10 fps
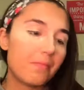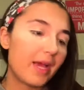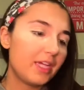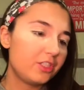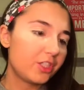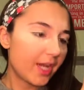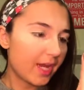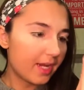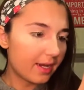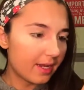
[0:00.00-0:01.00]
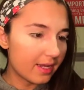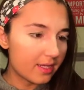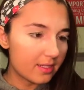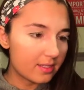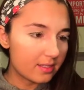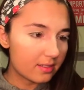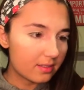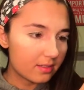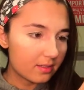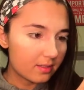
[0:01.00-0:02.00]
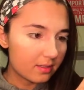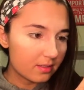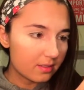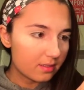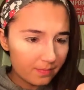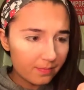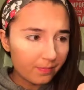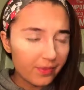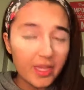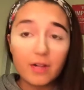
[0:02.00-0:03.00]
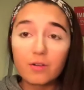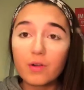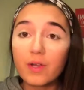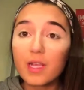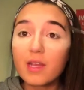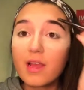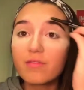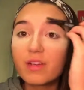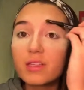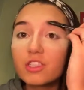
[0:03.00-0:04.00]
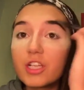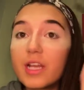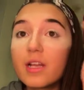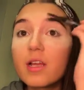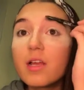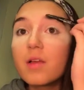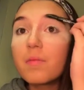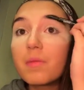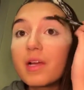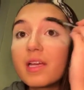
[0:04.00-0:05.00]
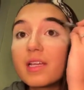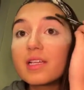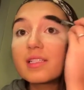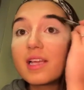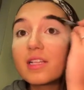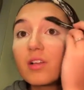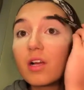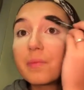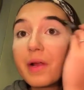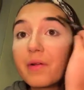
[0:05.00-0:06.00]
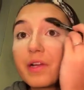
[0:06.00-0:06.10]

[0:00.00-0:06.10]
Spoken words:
My shade is, I don't know, I cannot find the shade, but it is a dark brown.